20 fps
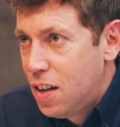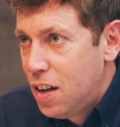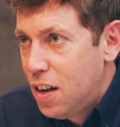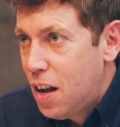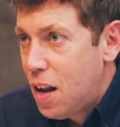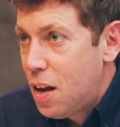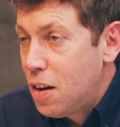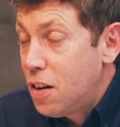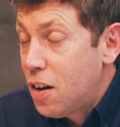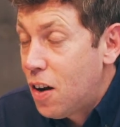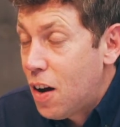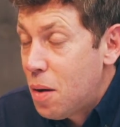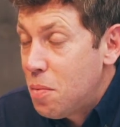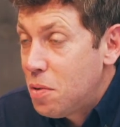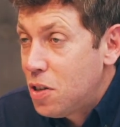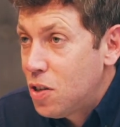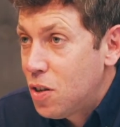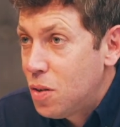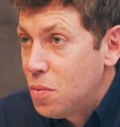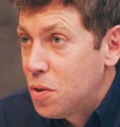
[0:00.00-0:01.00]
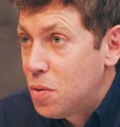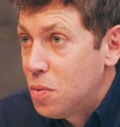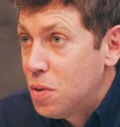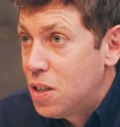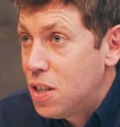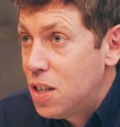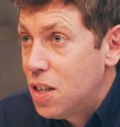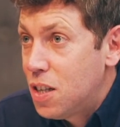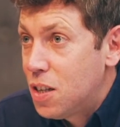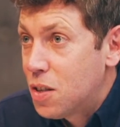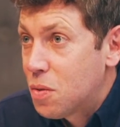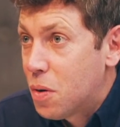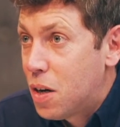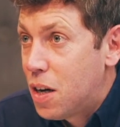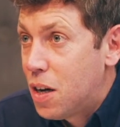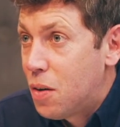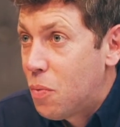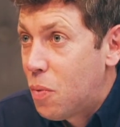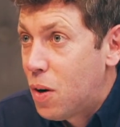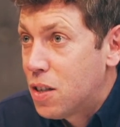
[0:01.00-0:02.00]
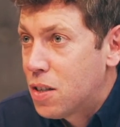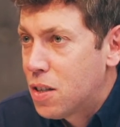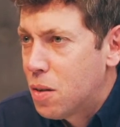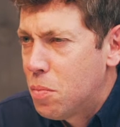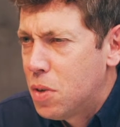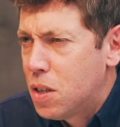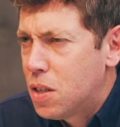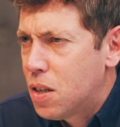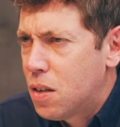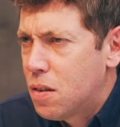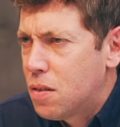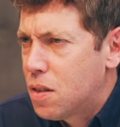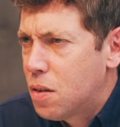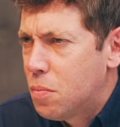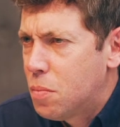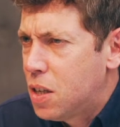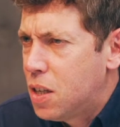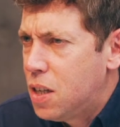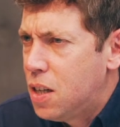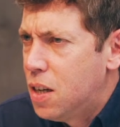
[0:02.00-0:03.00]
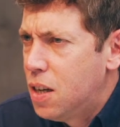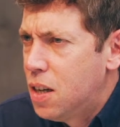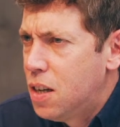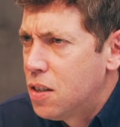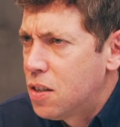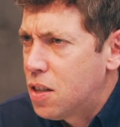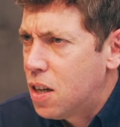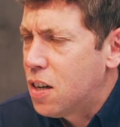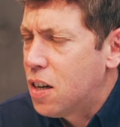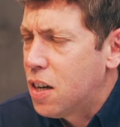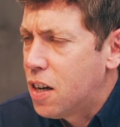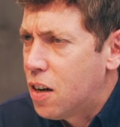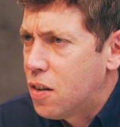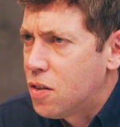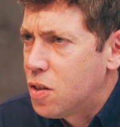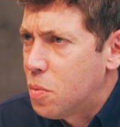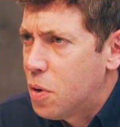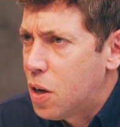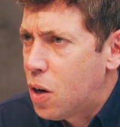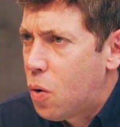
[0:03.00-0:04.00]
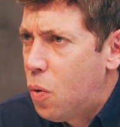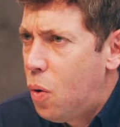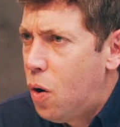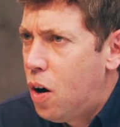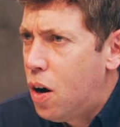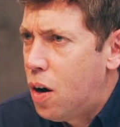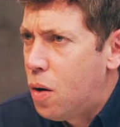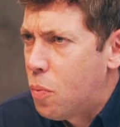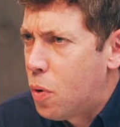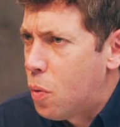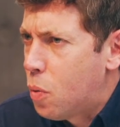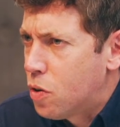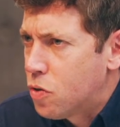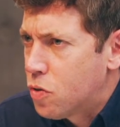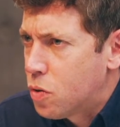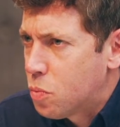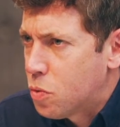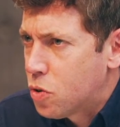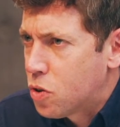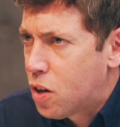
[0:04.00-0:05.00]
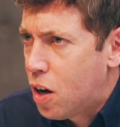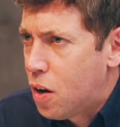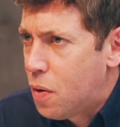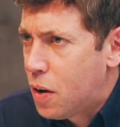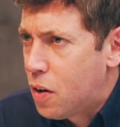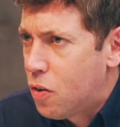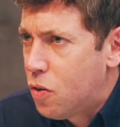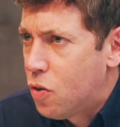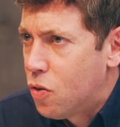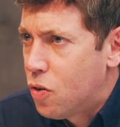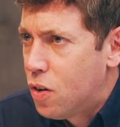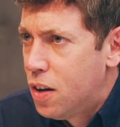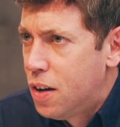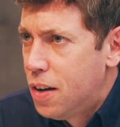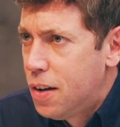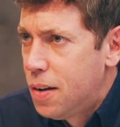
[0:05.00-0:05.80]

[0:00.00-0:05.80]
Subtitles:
And how many times do we see this where somebody suddenly goes a bit quiet and we're wondering what's going on?